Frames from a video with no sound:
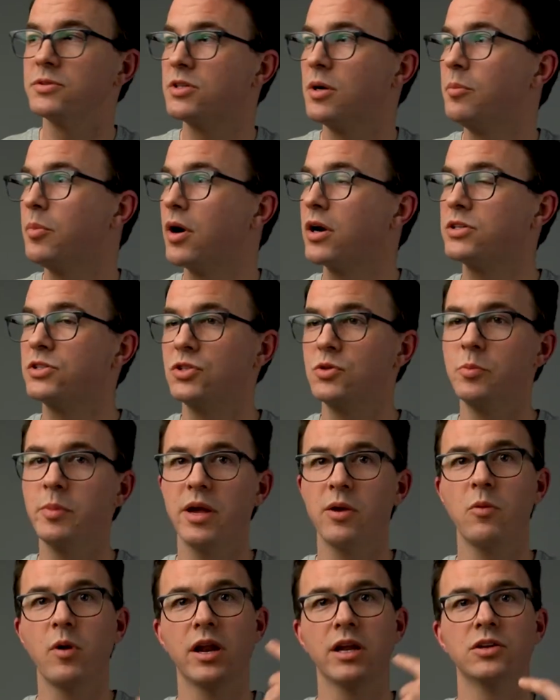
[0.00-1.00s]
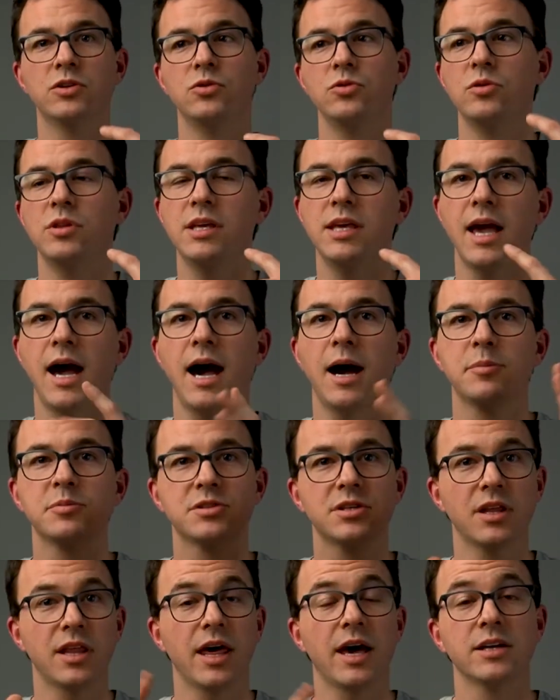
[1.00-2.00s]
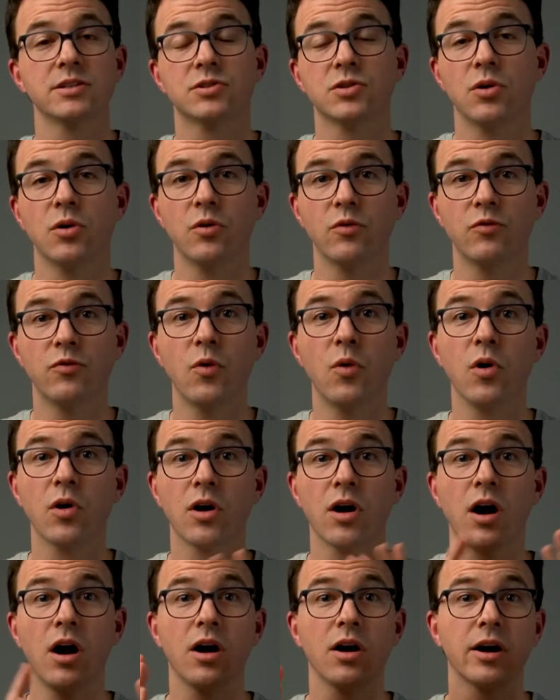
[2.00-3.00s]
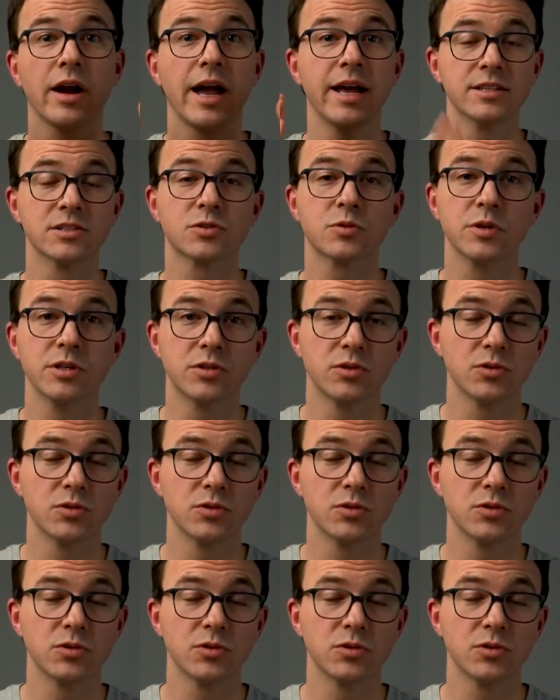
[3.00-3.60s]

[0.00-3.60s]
Some parts you may want to do the opposite of that. So for our end screen